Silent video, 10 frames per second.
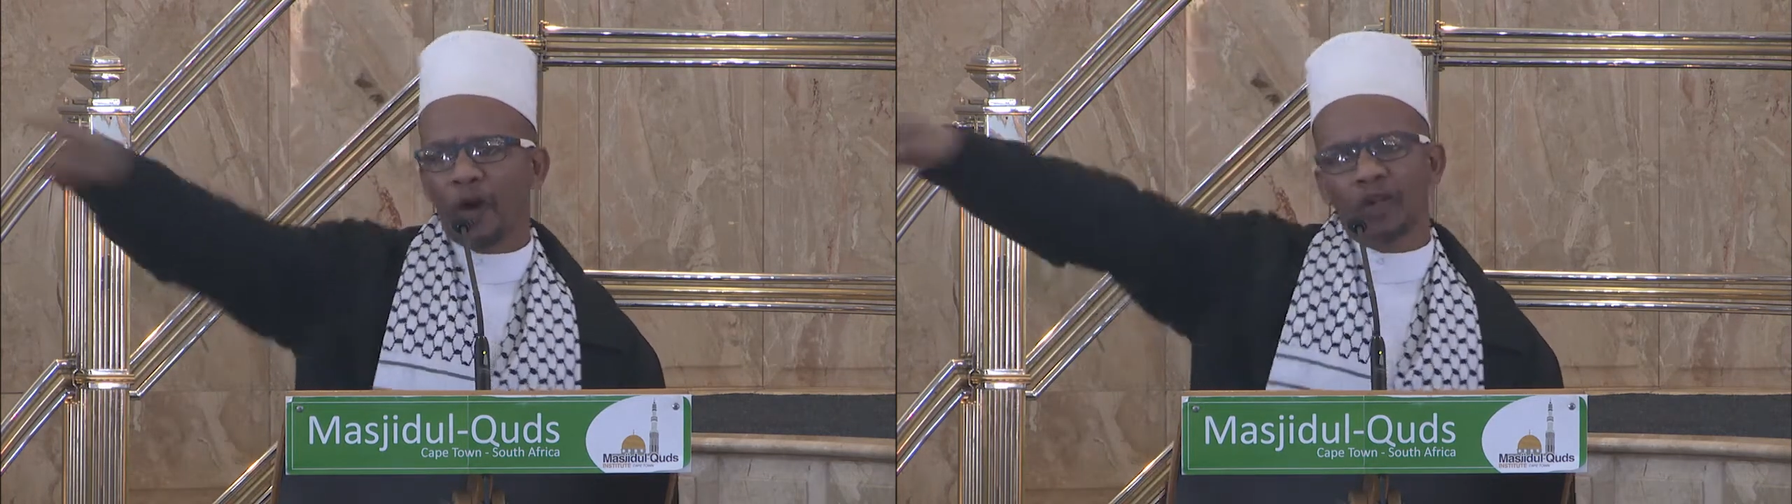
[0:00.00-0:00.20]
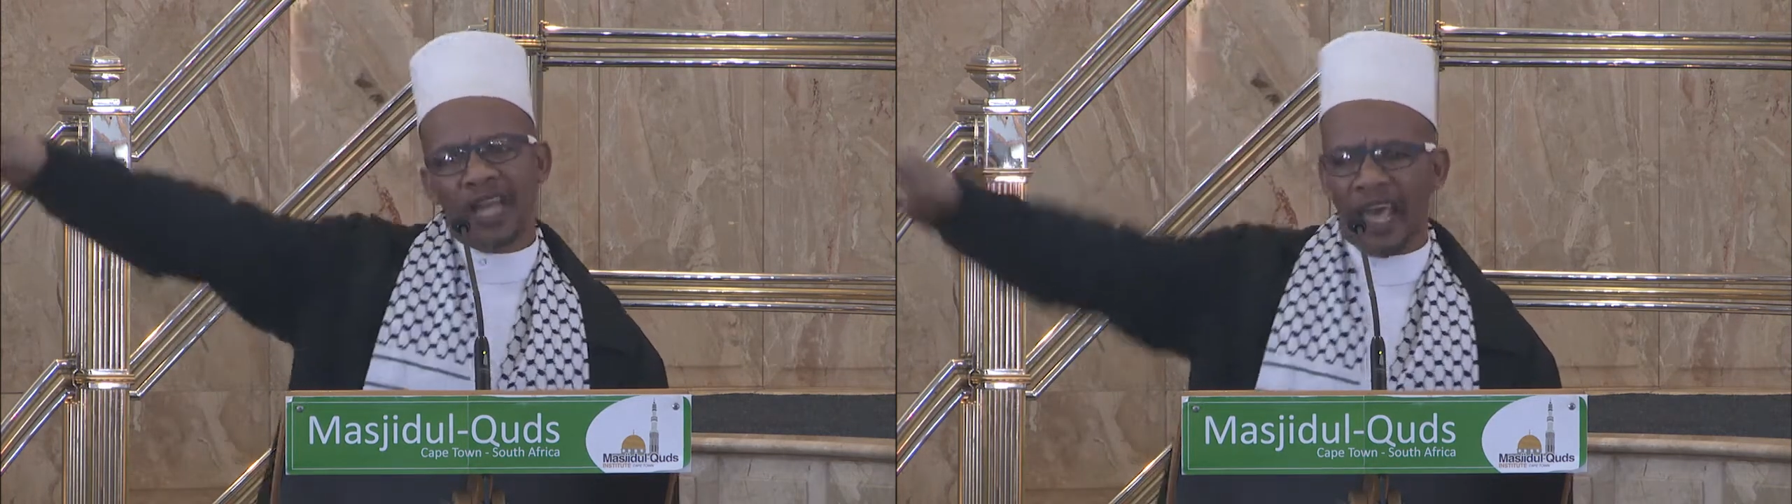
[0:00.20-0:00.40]

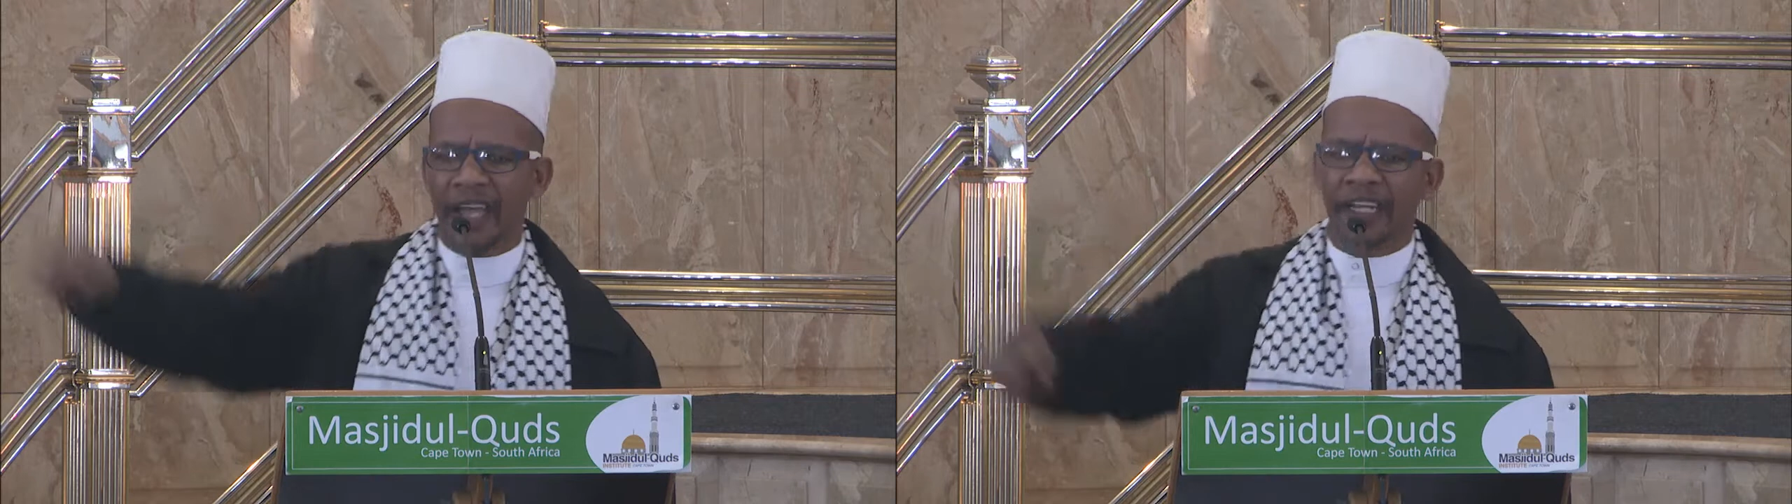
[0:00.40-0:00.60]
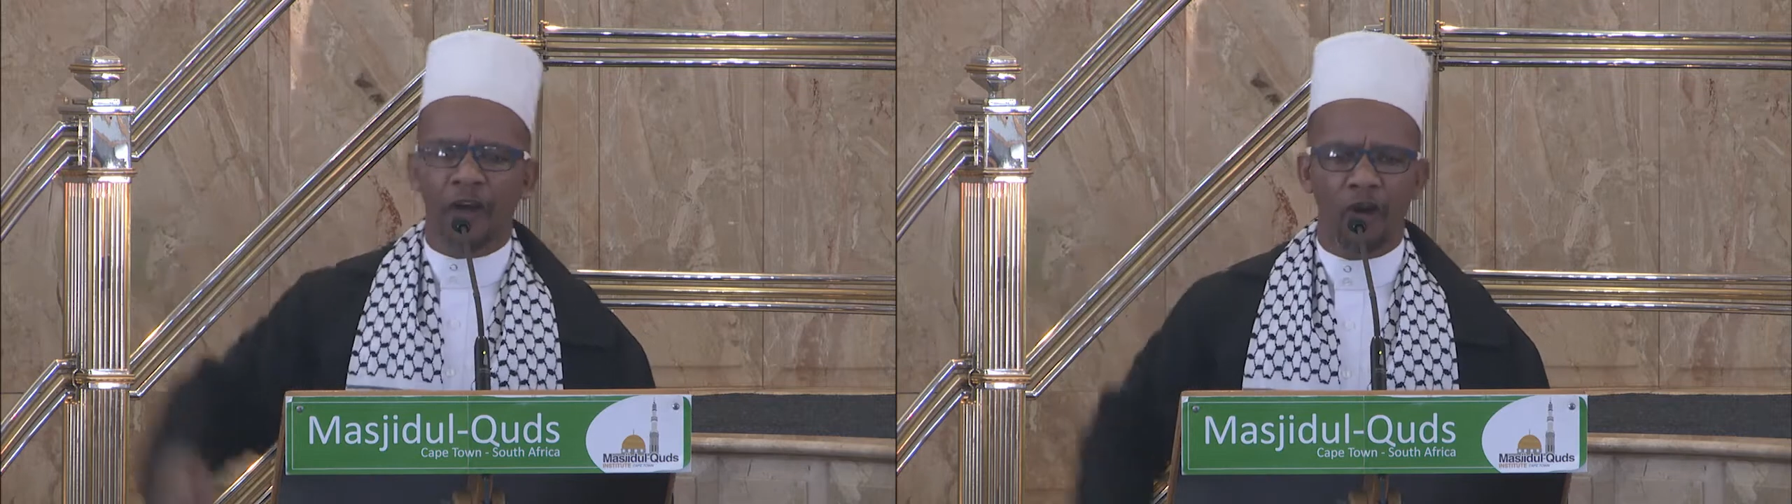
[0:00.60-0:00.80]
both
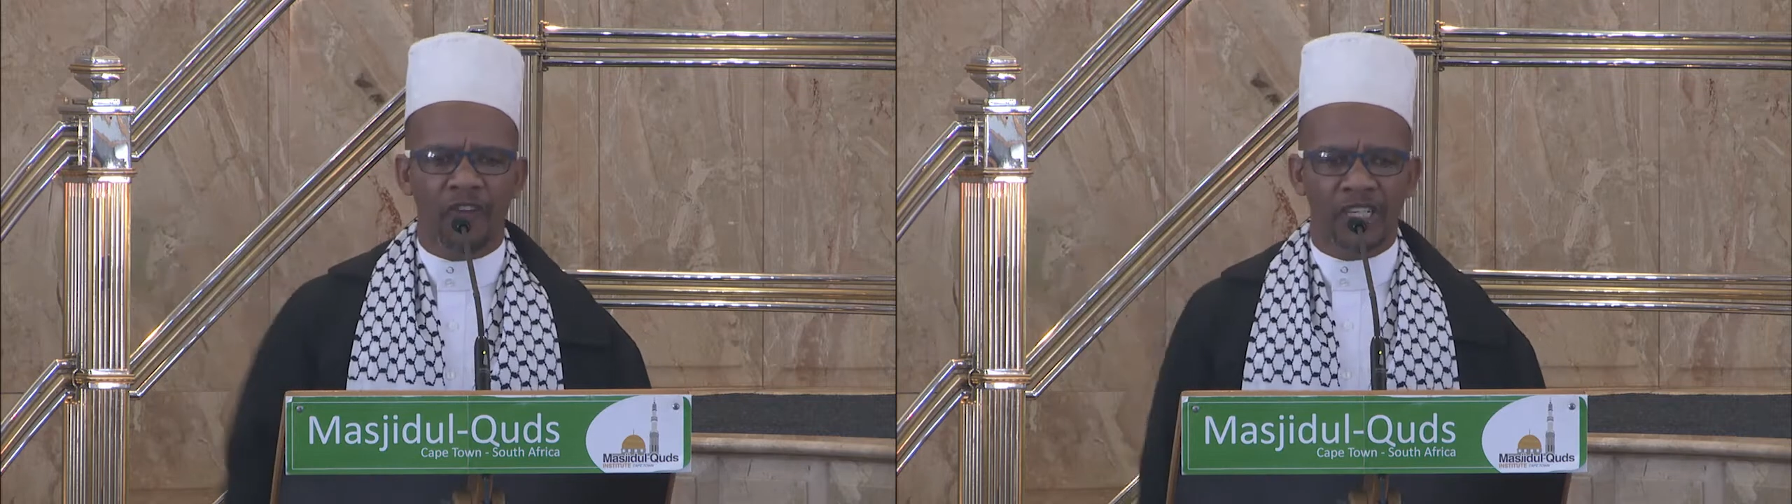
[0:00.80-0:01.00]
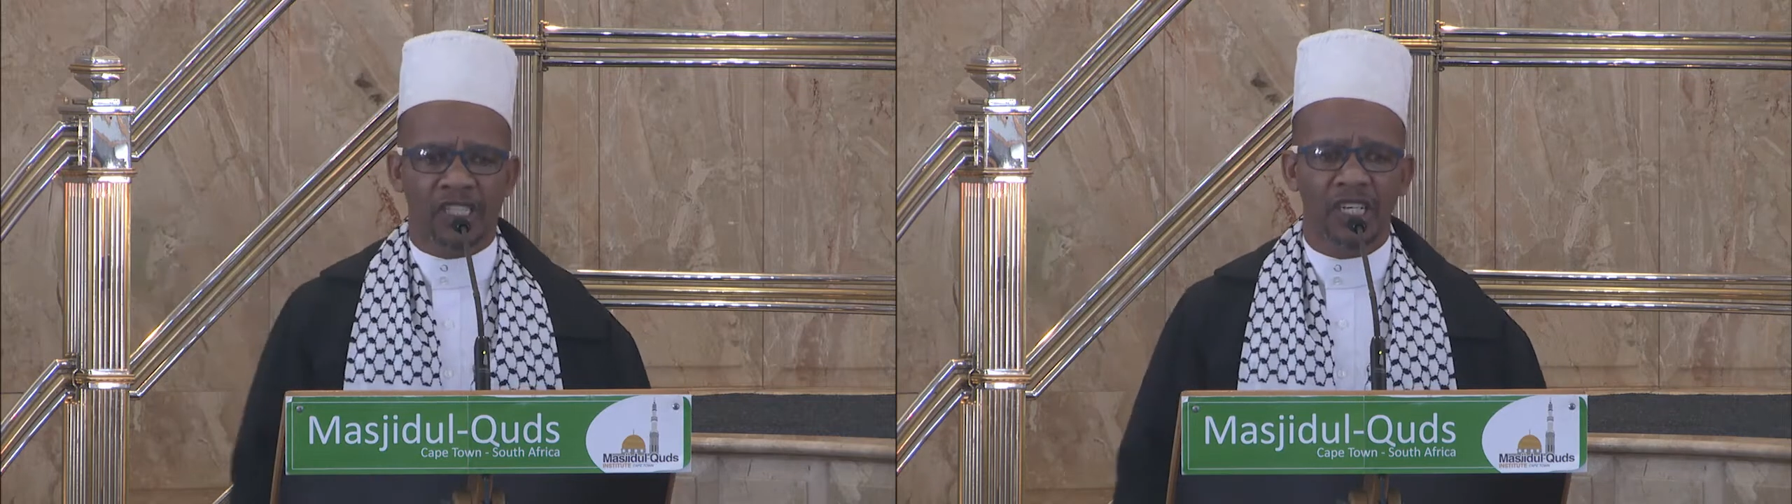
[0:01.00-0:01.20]
land and
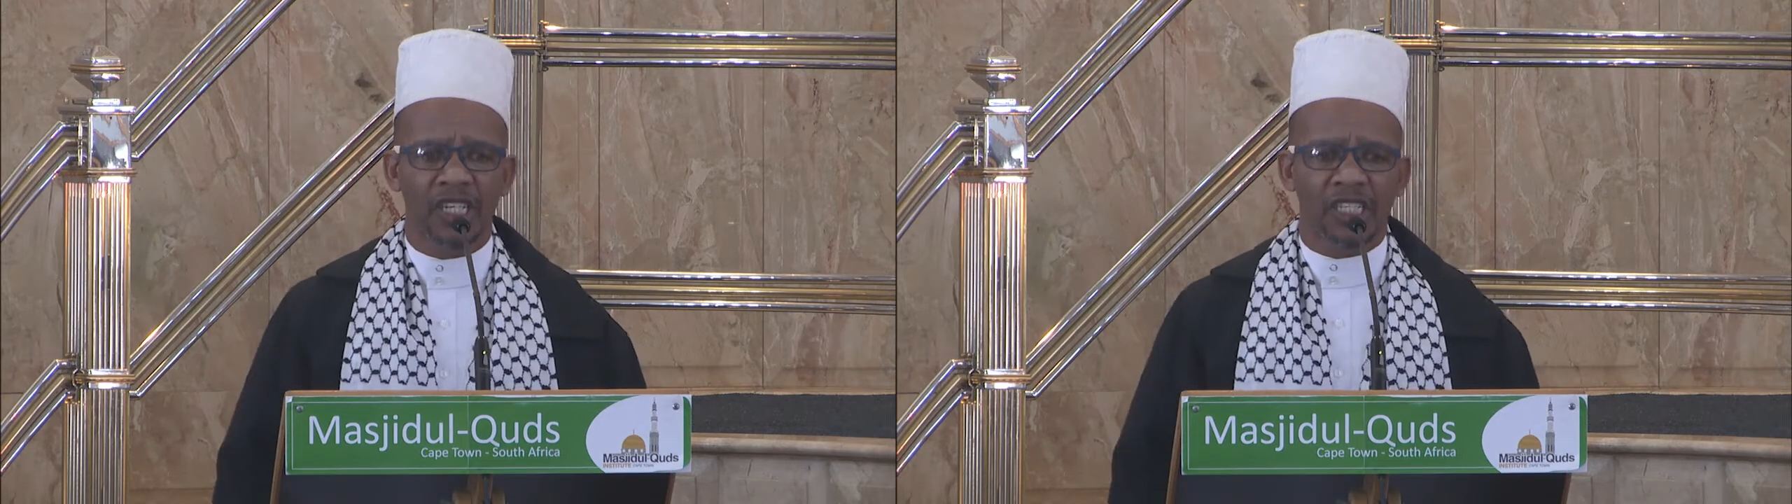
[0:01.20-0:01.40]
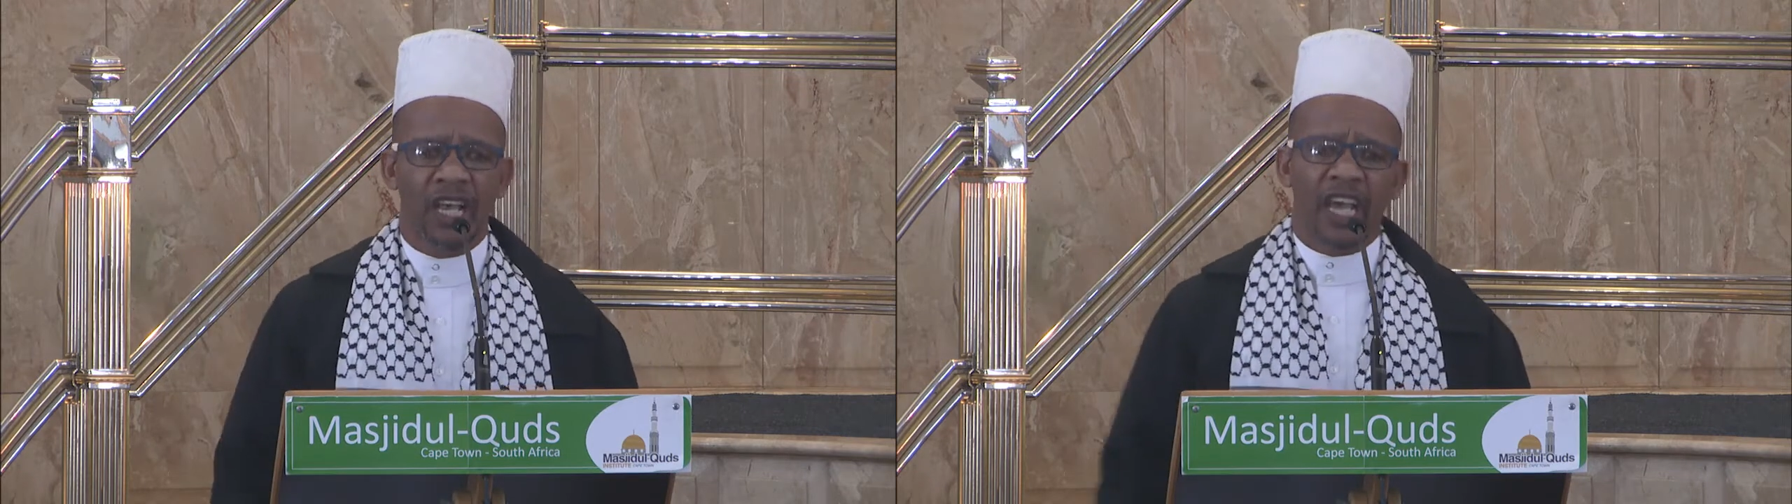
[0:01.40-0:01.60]

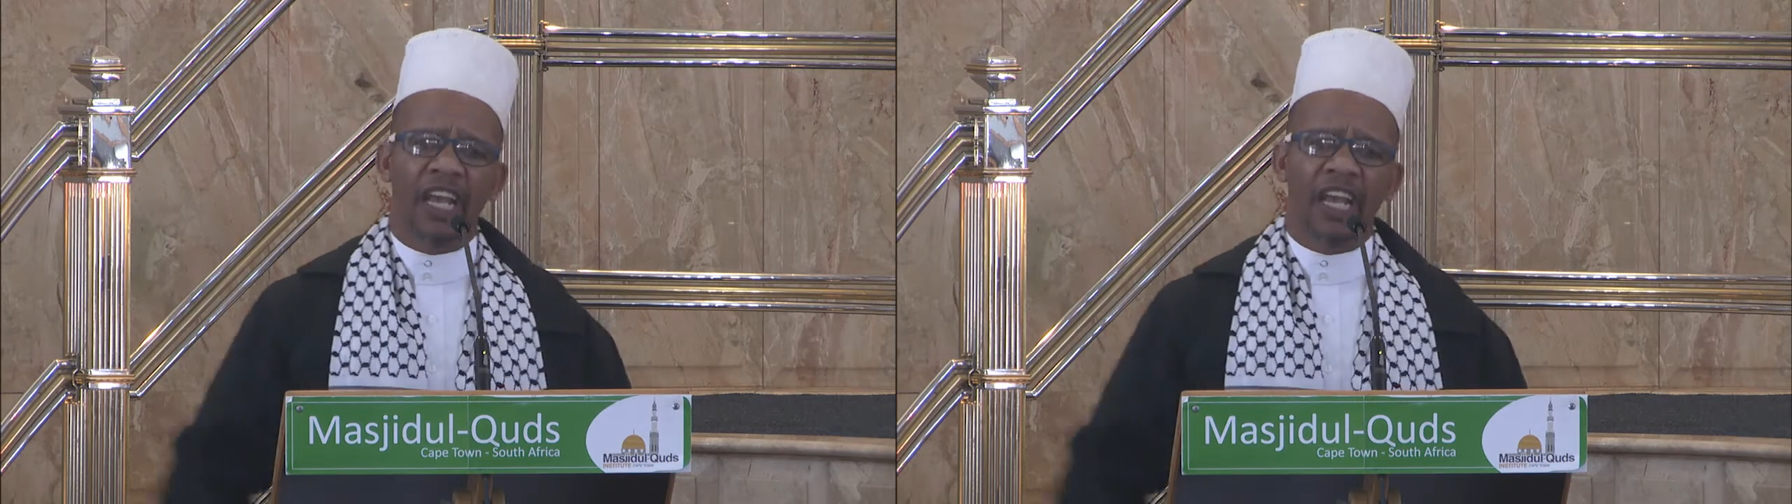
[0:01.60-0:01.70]
overseas,